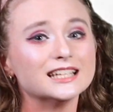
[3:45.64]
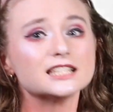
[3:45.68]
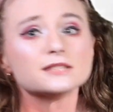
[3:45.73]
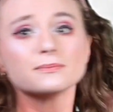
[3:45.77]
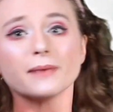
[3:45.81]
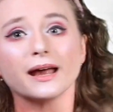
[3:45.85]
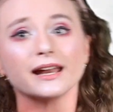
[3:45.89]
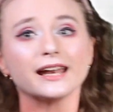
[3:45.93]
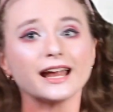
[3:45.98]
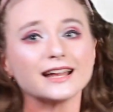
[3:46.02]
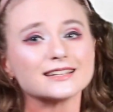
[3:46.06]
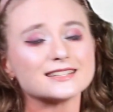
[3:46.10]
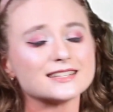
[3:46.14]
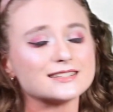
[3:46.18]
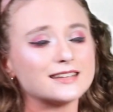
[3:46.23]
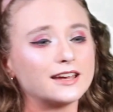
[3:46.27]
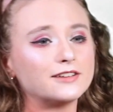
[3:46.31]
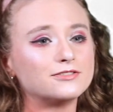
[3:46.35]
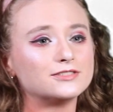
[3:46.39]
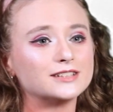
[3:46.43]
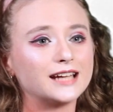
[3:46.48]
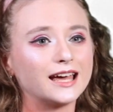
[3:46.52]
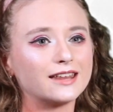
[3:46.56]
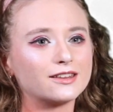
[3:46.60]
This man has his
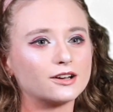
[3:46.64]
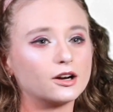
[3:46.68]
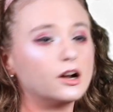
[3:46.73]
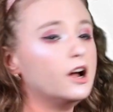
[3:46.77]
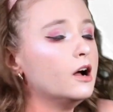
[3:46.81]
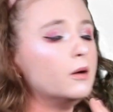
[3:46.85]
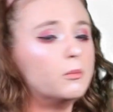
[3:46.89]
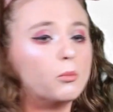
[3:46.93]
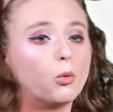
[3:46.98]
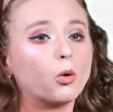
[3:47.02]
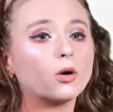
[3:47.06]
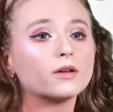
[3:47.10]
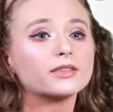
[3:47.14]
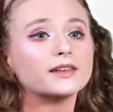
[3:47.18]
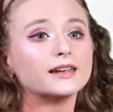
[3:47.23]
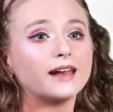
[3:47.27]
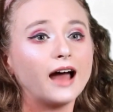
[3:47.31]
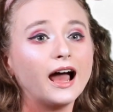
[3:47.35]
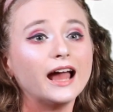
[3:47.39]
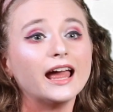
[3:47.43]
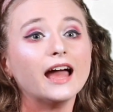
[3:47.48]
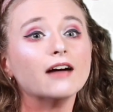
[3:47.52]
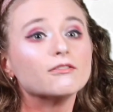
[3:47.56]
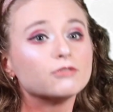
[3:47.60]
life together more than
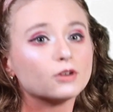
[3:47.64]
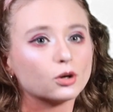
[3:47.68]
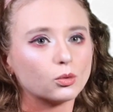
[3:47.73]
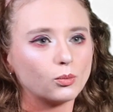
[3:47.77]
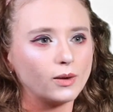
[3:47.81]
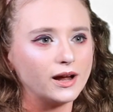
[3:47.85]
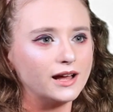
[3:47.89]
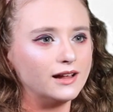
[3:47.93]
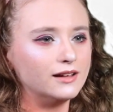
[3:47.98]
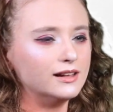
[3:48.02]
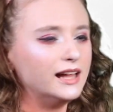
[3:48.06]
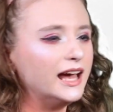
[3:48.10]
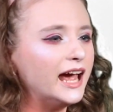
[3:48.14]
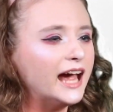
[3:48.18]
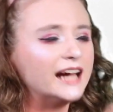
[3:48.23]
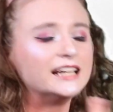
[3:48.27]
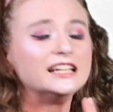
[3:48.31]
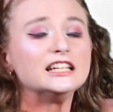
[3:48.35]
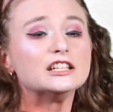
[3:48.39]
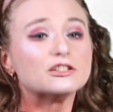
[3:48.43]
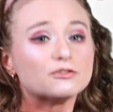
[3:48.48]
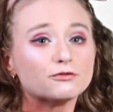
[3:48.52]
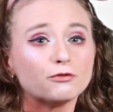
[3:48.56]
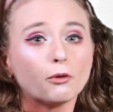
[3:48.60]
I ever will,
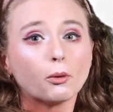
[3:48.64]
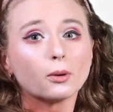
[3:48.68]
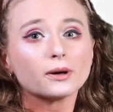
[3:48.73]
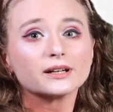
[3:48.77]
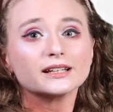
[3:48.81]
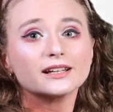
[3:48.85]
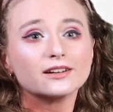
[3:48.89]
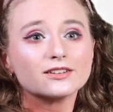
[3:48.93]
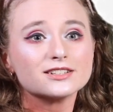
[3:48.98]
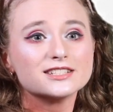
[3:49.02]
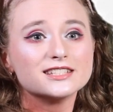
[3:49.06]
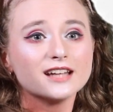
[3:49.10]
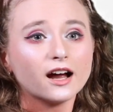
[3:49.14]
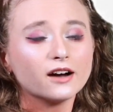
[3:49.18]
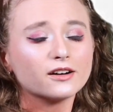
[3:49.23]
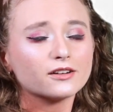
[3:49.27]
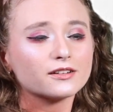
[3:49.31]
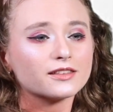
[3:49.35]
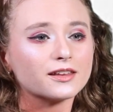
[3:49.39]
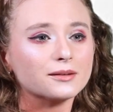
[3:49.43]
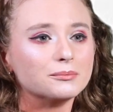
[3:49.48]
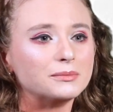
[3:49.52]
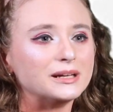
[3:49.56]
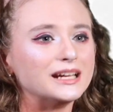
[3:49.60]
and he's four years
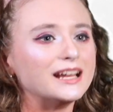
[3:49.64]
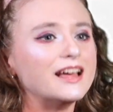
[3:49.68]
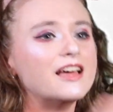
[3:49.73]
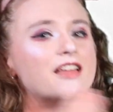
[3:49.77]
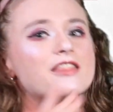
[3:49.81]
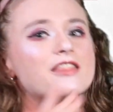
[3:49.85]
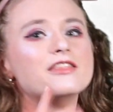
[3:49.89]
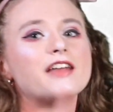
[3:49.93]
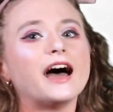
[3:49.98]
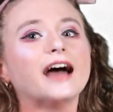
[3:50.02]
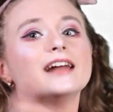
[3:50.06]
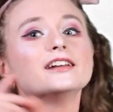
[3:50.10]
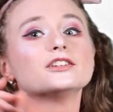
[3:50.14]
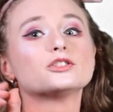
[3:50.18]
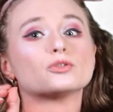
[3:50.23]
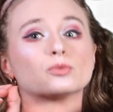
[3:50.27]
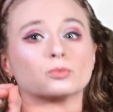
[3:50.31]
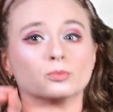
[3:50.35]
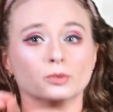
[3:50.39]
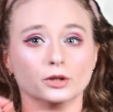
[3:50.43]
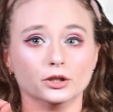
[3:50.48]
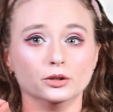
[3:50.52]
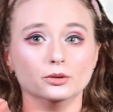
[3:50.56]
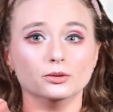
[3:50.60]
younger than me. That is
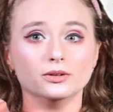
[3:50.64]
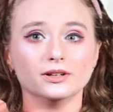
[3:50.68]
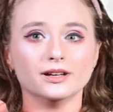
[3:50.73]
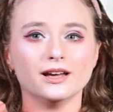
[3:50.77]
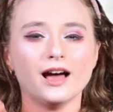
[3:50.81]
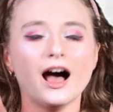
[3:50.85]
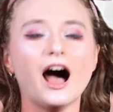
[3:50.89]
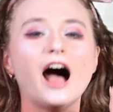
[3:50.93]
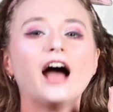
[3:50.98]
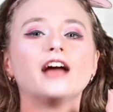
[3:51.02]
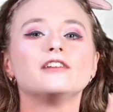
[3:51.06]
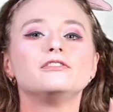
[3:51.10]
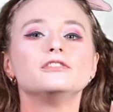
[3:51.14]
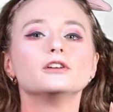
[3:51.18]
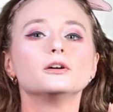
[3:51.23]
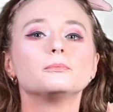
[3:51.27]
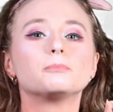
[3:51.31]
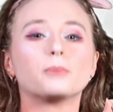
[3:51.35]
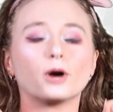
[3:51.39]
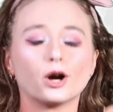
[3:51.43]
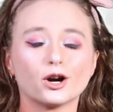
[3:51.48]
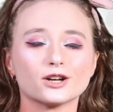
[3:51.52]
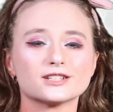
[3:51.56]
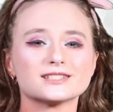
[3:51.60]
rude. I feel
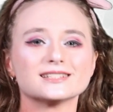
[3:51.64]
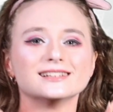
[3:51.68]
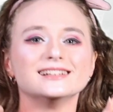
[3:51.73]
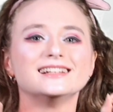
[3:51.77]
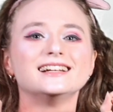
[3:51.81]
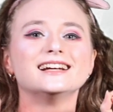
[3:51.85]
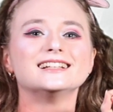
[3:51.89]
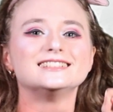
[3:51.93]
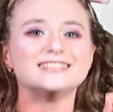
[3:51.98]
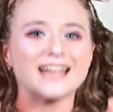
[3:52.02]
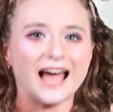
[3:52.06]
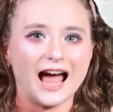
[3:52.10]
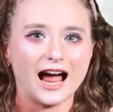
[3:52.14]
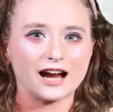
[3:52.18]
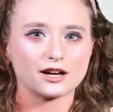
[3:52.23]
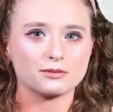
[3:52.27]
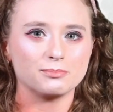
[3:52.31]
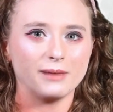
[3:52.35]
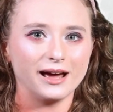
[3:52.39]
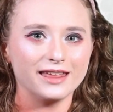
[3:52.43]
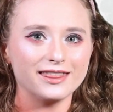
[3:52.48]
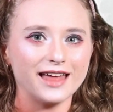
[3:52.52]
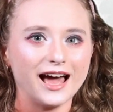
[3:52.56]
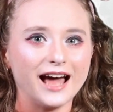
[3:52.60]
personally attacked
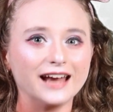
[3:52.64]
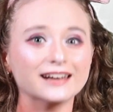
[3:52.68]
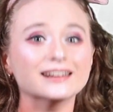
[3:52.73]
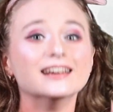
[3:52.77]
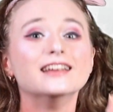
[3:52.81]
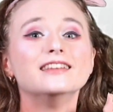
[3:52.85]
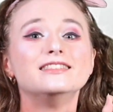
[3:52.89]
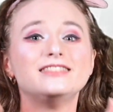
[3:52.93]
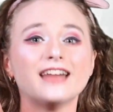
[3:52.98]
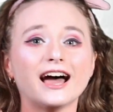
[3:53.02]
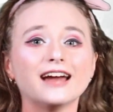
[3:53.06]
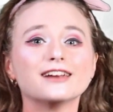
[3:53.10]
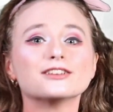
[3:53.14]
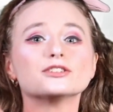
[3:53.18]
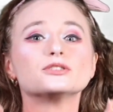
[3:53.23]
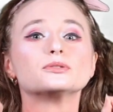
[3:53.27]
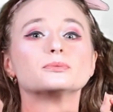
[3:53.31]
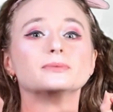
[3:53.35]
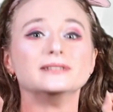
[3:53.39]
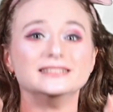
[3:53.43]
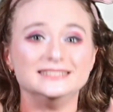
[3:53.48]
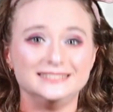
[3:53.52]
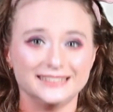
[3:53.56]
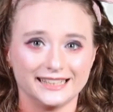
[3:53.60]
by that. That is
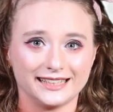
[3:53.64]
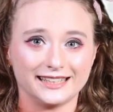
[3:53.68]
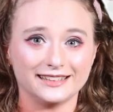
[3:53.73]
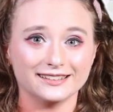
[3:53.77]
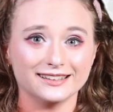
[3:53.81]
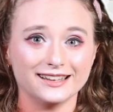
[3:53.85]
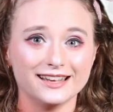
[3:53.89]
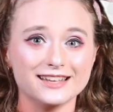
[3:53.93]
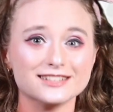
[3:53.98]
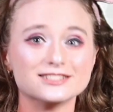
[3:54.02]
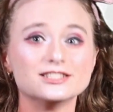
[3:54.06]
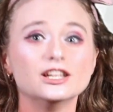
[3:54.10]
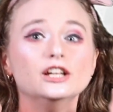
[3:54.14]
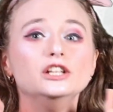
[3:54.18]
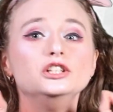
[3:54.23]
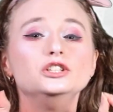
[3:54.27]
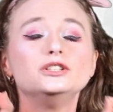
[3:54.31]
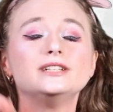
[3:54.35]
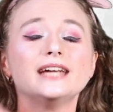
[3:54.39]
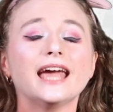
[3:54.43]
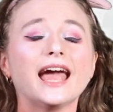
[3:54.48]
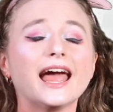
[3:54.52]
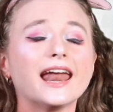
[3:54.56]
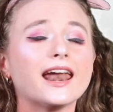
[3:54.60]
ridiculous.
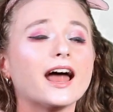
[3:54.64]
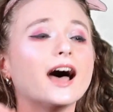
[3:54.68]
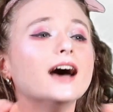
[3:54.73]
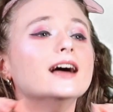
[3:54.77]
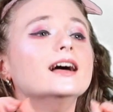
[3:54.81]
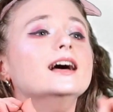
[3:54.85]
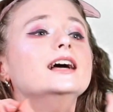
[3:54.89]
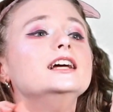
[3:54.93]
You cannot,